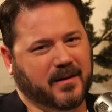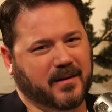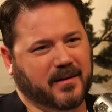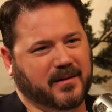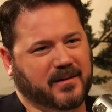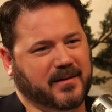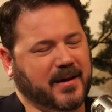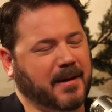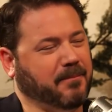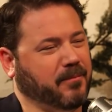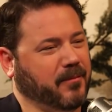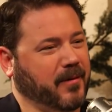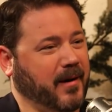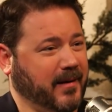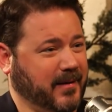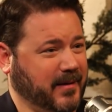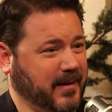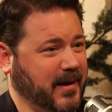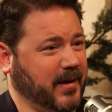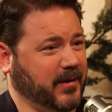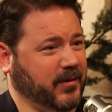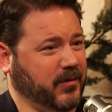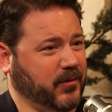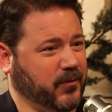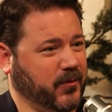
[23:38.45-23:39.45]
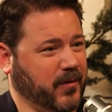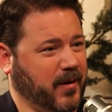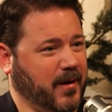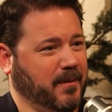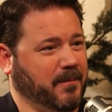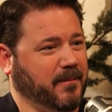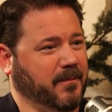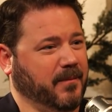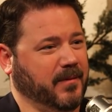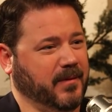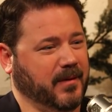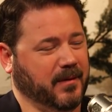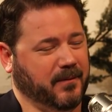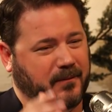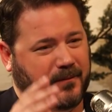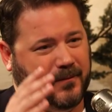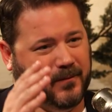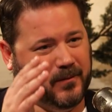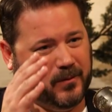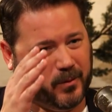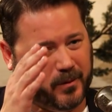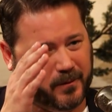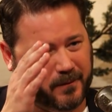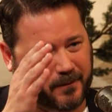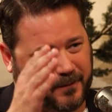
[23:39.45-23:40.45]
separates us from the
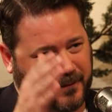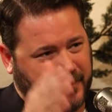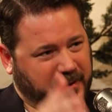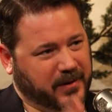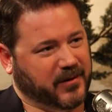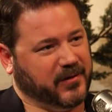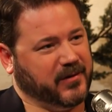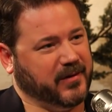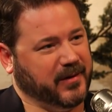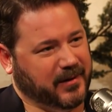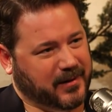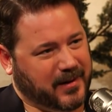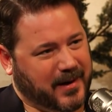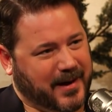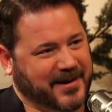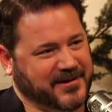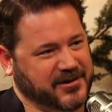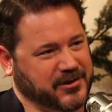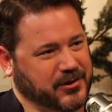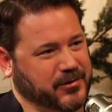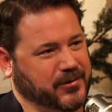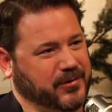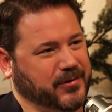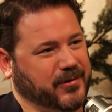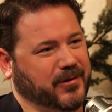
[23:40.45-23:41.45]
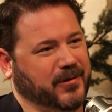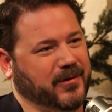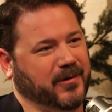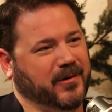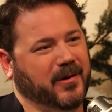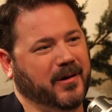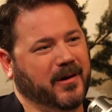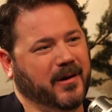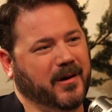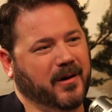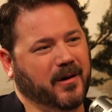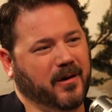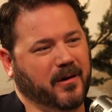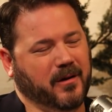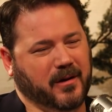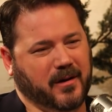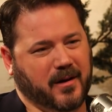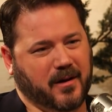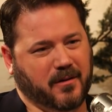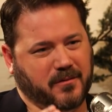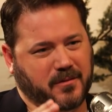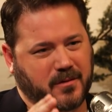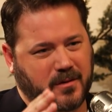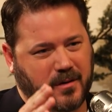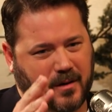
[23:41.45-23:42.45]
sort of fiercely logical,
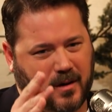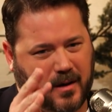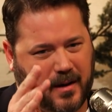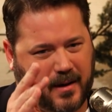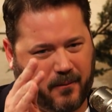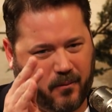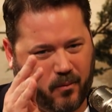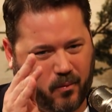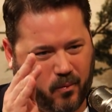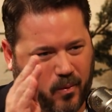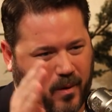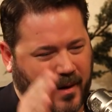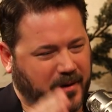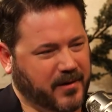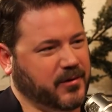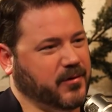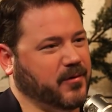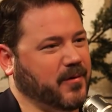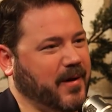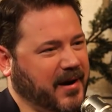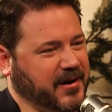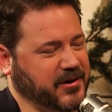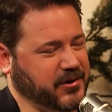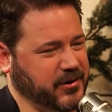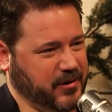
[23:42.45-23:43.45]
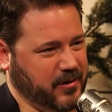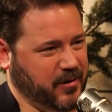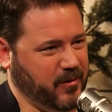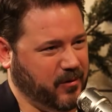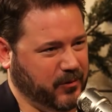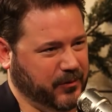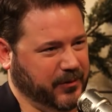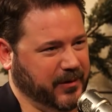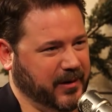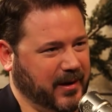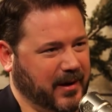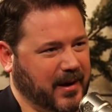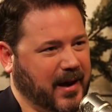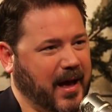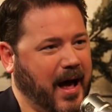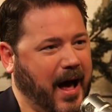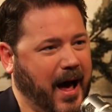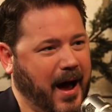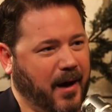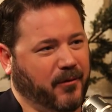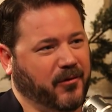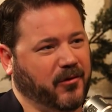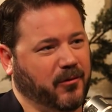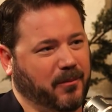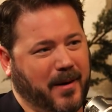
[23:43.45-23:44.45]
one direction only.
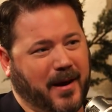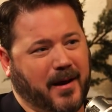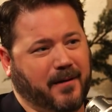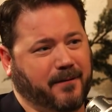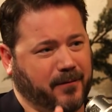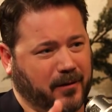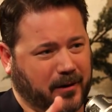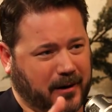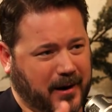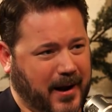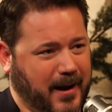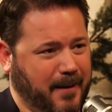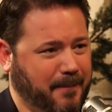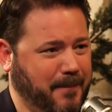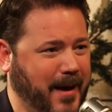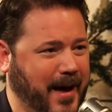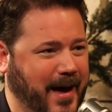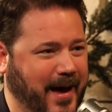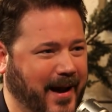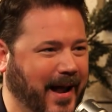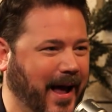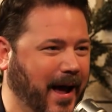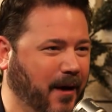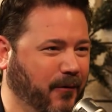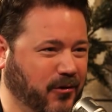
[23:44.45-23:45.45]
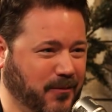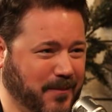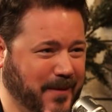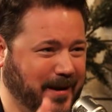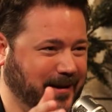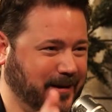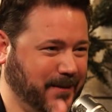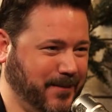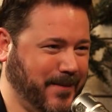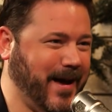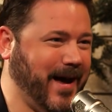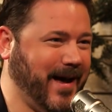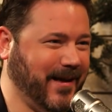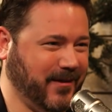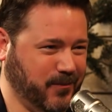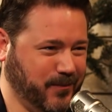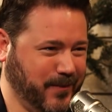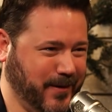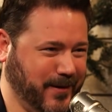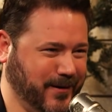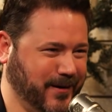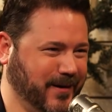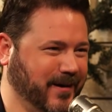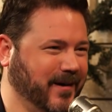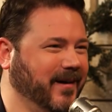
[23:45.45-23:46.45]
I was made for combat. I was made to pass
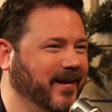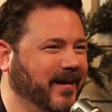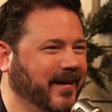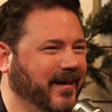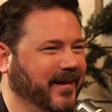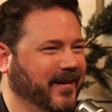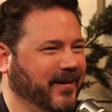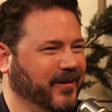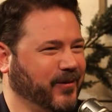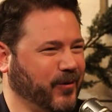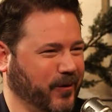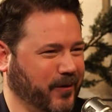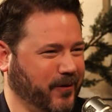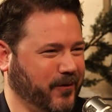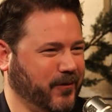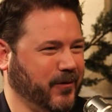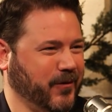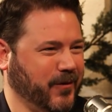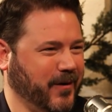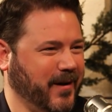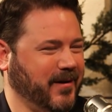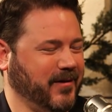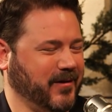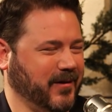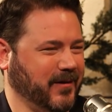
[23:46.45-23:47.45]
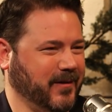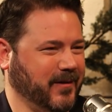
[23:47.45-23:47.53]
butter. Sort of creation,